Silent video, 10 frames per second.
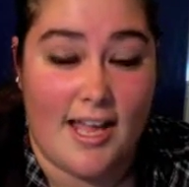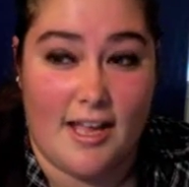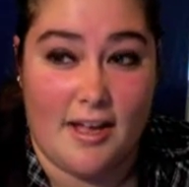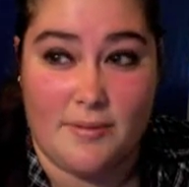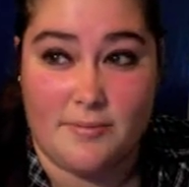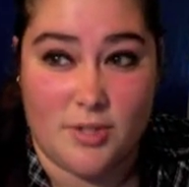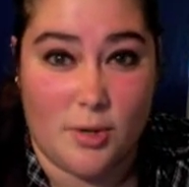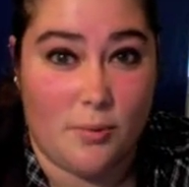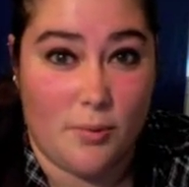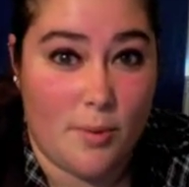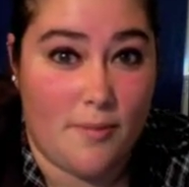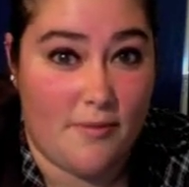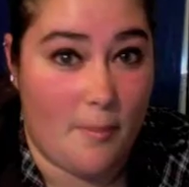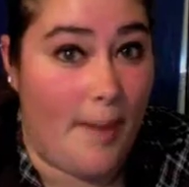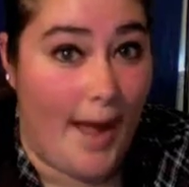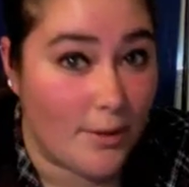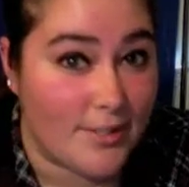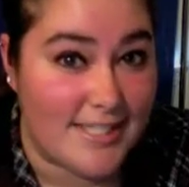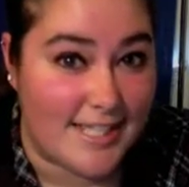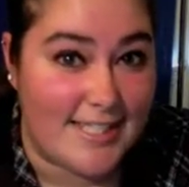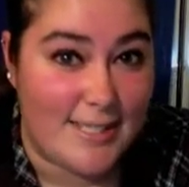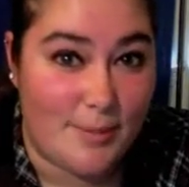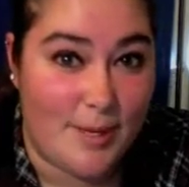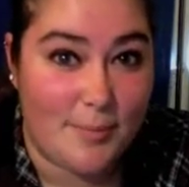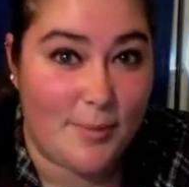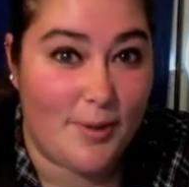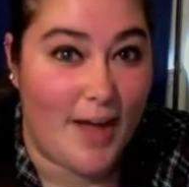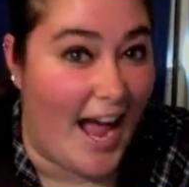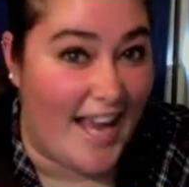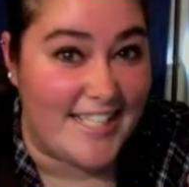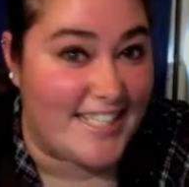So a room of about 60 people I